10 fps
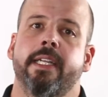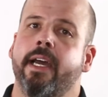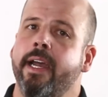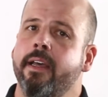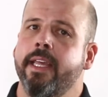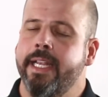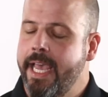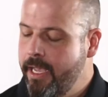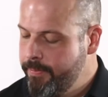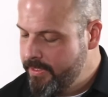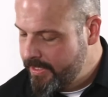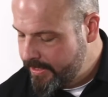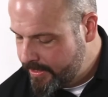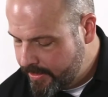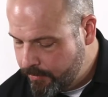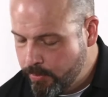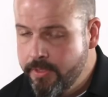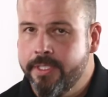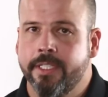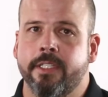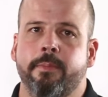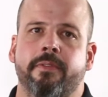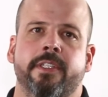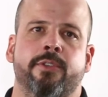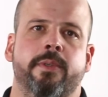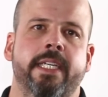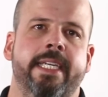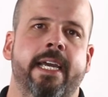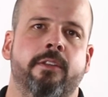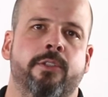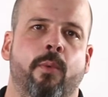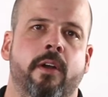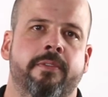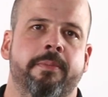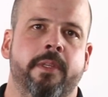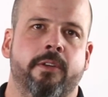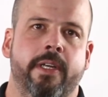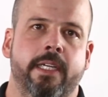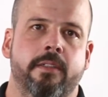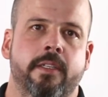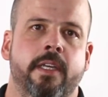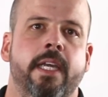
Now, how that happens is the root system of a tree gathers water from the ground.